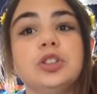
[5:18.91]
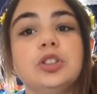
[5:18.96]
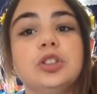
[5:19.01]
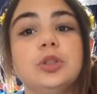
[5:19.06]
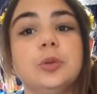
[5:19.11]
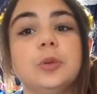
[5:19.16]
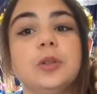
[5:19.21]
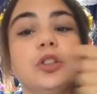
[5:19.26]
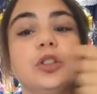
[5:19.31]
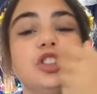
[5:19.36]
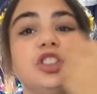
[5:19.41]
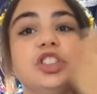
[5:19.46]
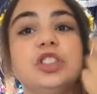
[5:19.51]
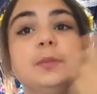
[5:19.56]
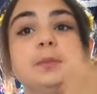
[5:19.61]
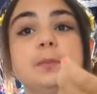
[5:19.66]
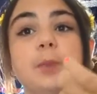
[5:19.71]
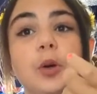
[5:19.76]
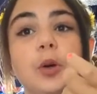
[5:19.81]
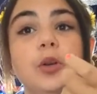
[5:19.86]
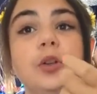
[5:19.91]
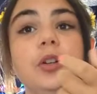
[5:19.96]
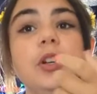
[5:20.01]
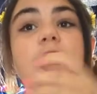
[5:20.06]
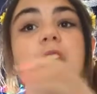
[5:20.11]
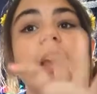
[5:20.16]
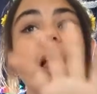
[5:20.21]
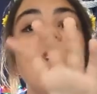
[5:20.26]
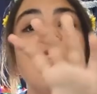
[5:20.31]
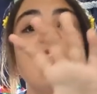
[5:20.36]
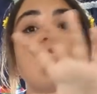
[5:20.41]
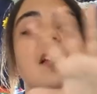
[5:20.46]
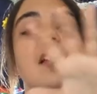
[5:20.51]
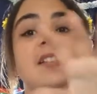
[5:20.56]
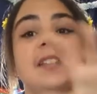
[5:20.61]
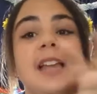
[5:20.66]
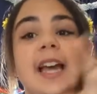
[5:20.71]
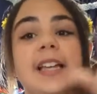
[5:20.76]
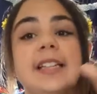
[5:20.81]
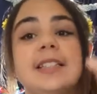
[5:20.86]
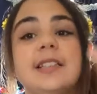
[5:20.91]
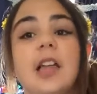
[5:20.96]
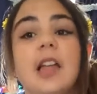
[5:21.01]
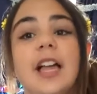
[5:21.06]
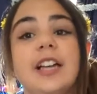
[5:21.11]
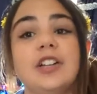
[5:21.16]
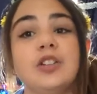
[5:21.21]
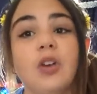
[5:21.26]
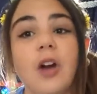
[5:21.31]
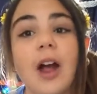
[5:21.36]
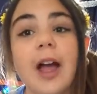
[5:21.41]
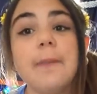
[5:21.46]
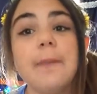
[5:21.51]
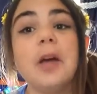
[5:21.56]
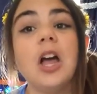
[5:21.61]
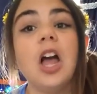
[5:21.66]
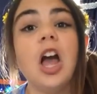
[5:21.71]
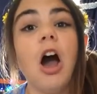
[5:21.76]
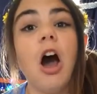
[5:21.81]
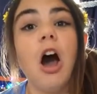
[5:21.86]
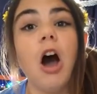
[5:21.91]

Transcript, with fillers: do on a spoon that tastes like crap.